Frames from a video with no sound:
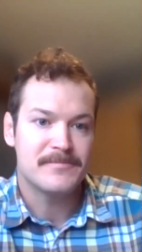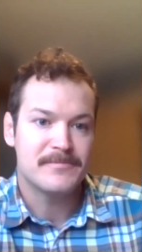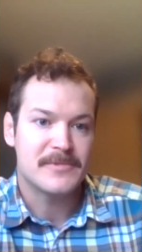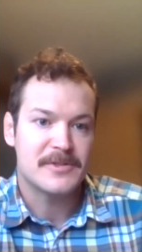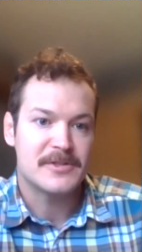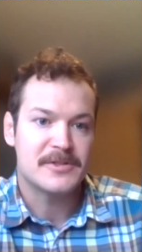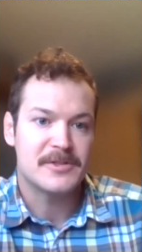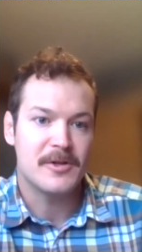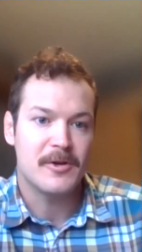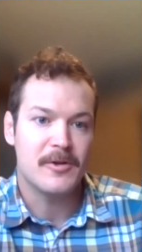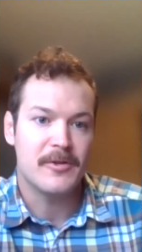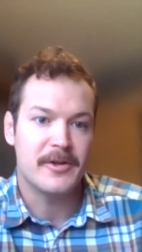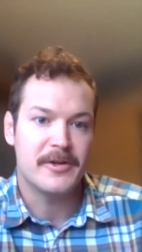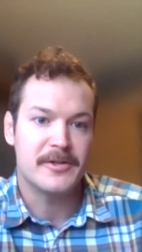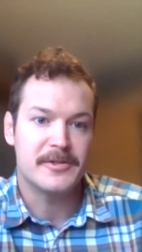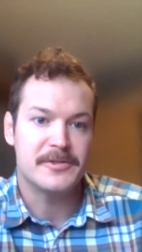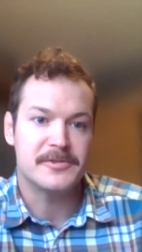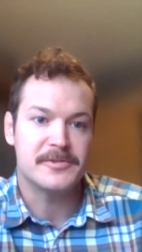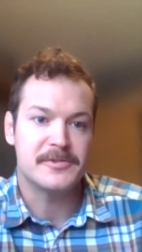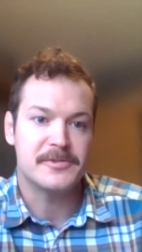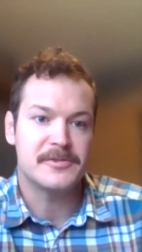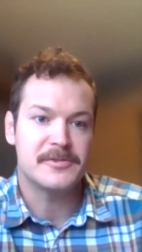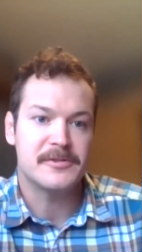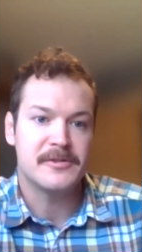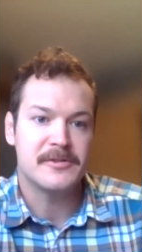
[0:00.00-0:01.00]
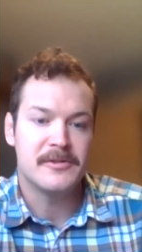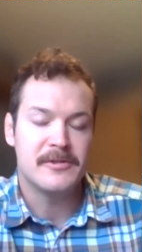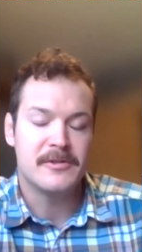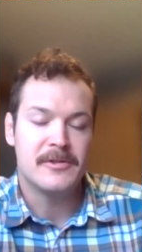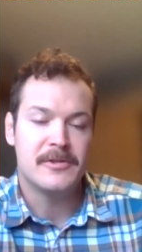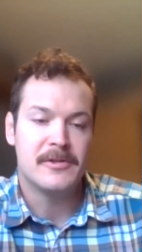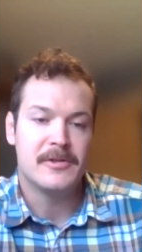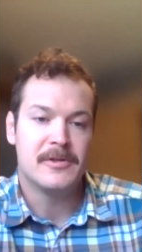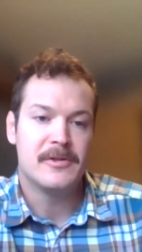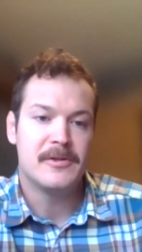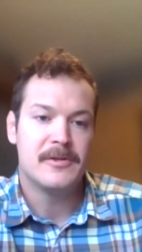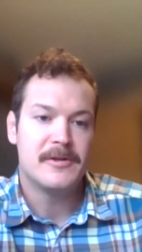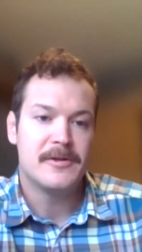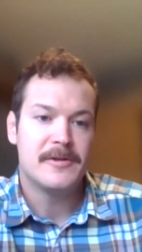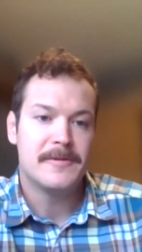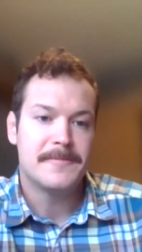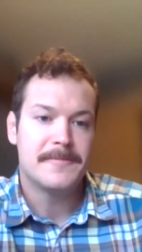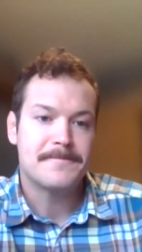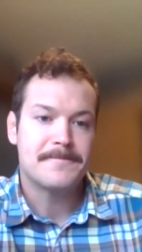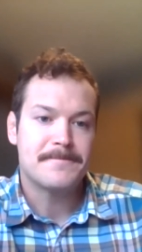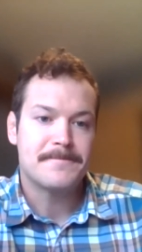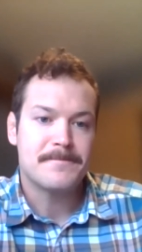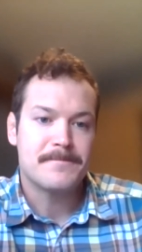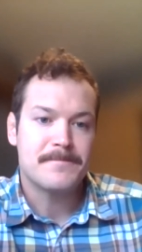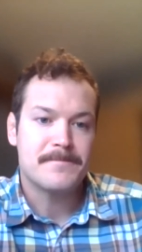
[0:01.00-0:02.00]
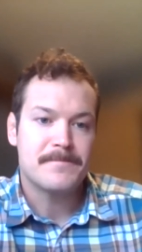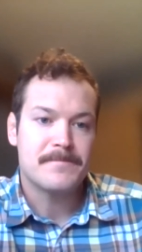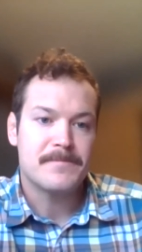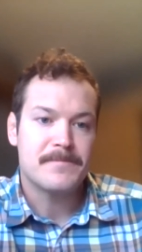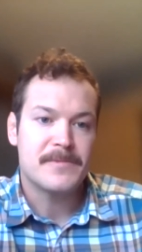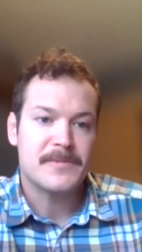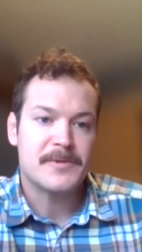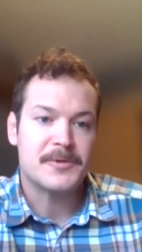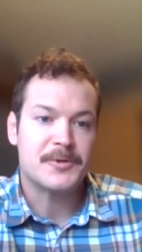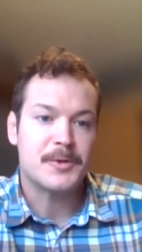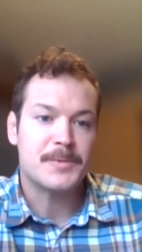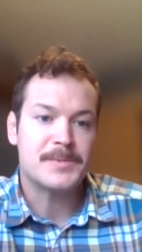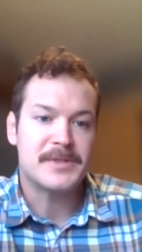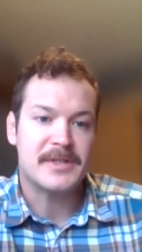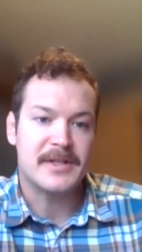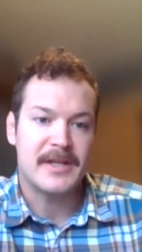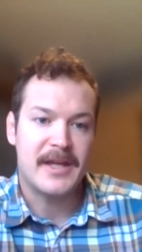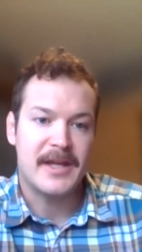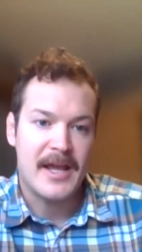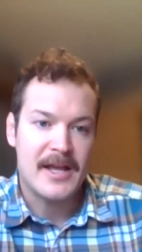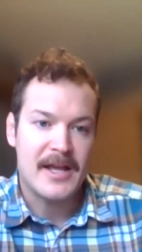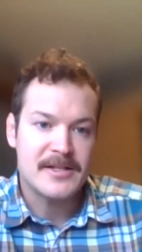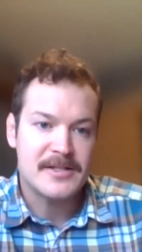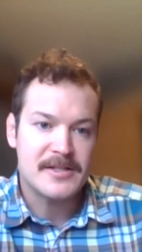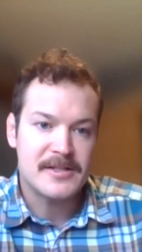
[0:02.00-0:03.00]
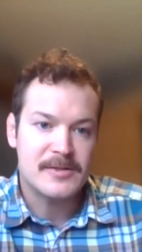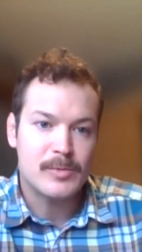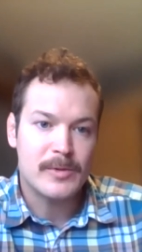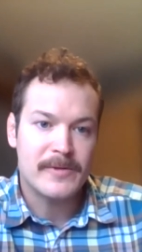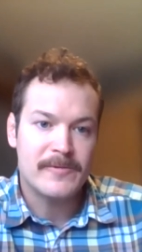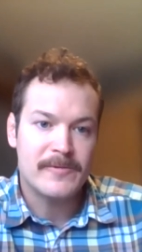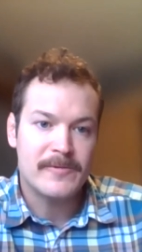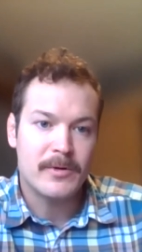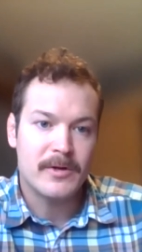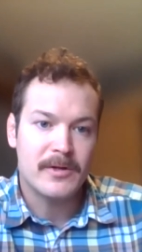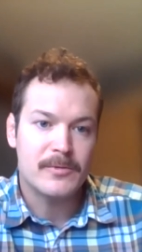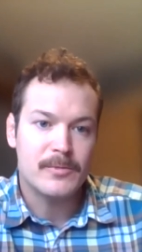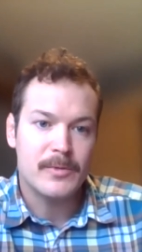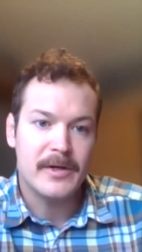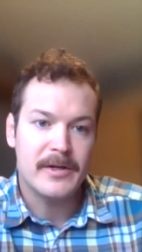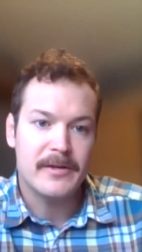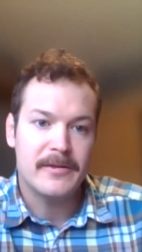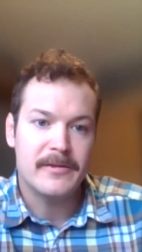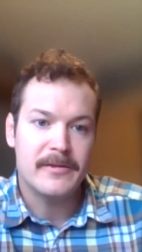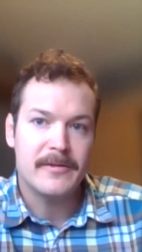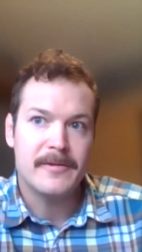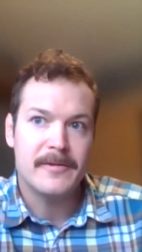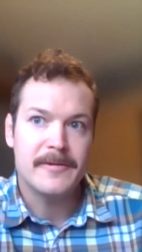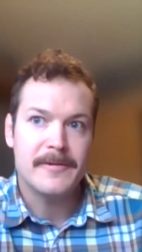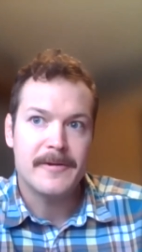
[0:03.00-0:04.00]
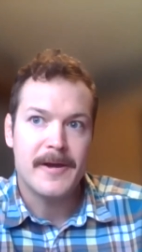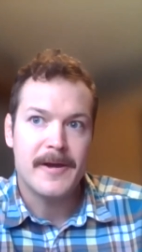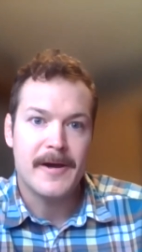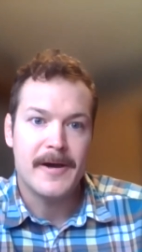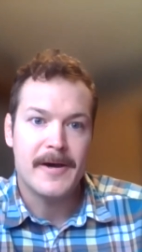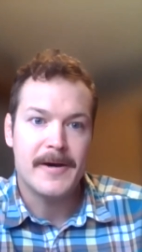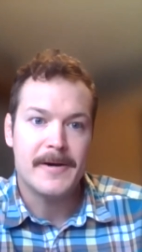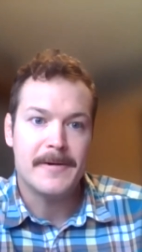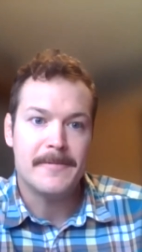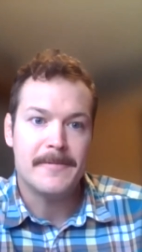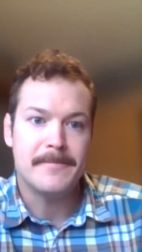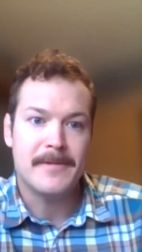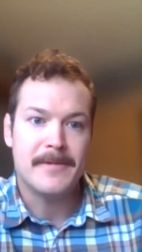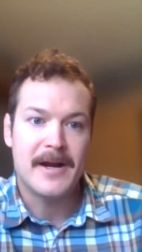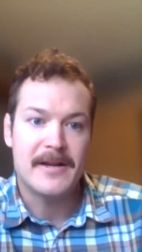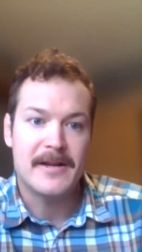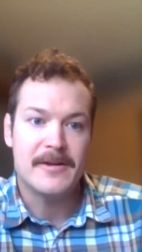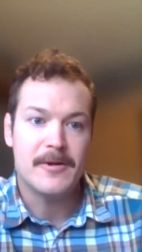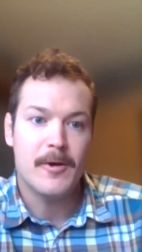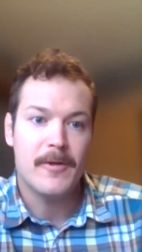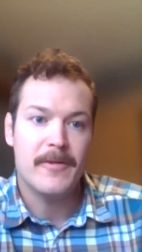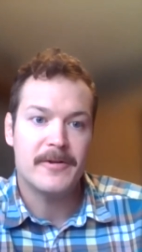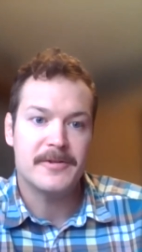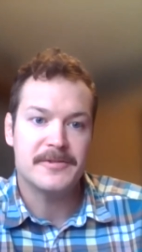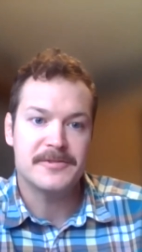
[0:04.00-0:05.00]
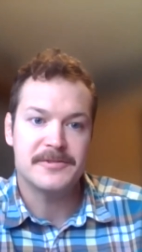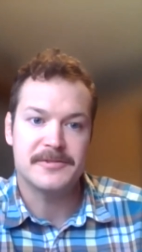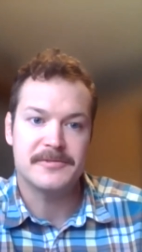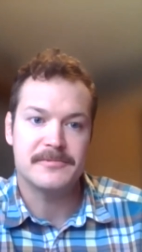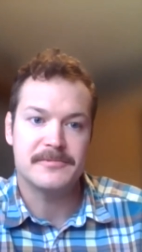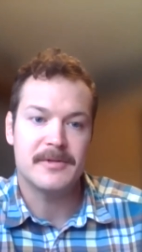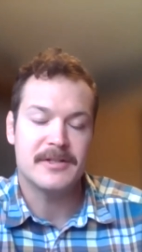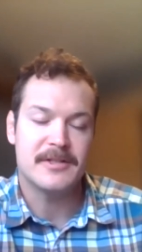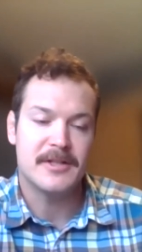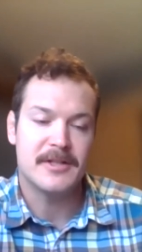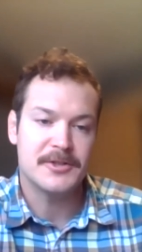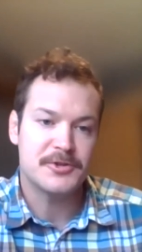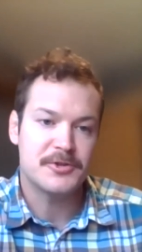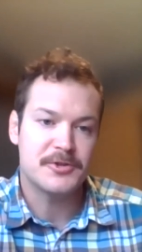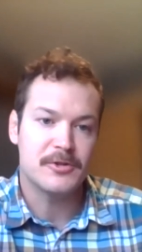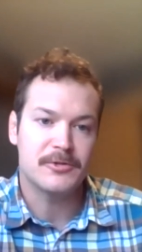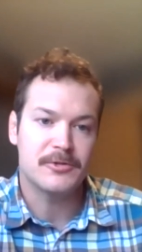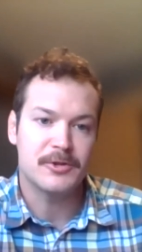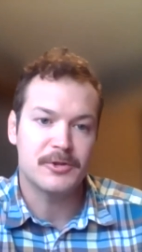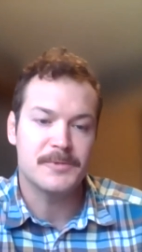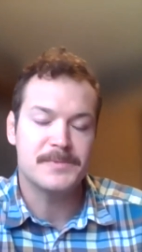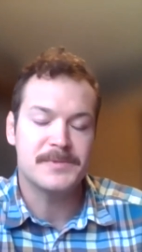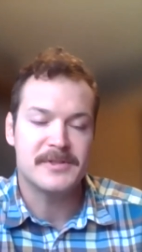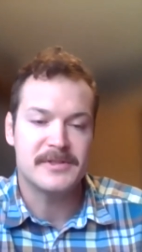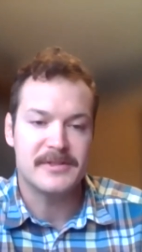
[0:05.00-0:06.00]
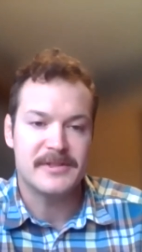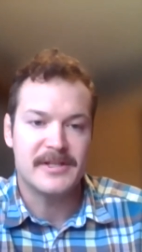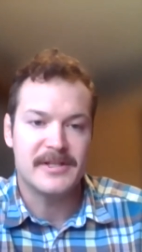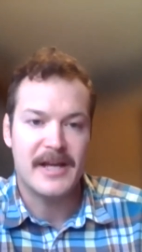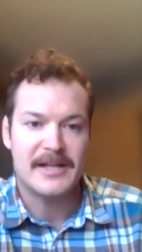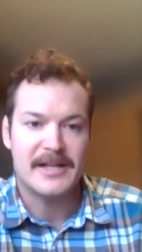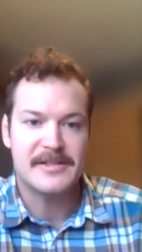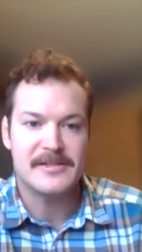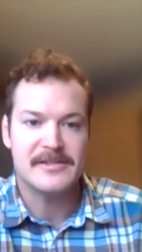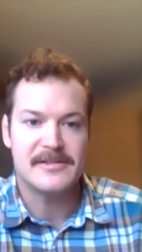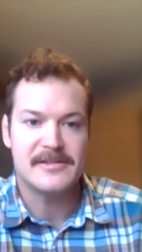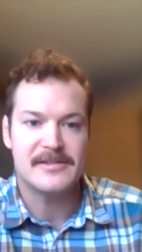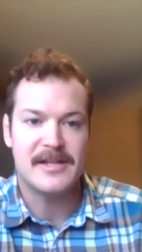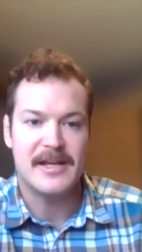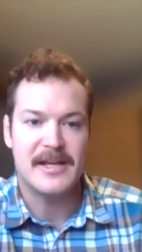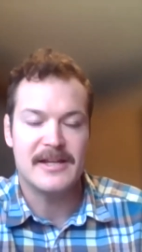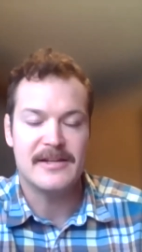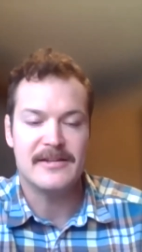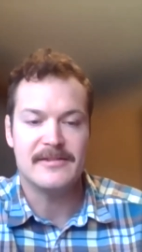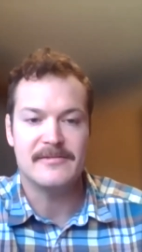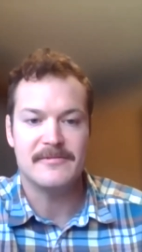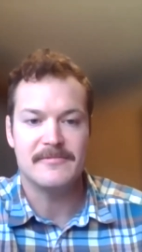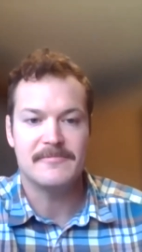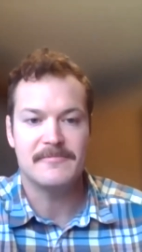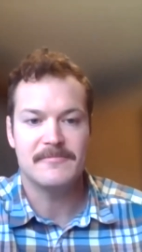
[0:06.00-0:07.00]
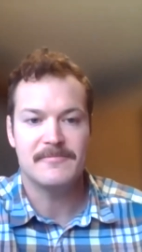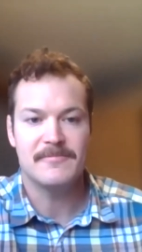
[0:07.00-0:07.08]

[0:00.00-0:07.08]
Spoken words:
So there's groups in Kansas we've worked with. And I know there's additional groups in Texas, and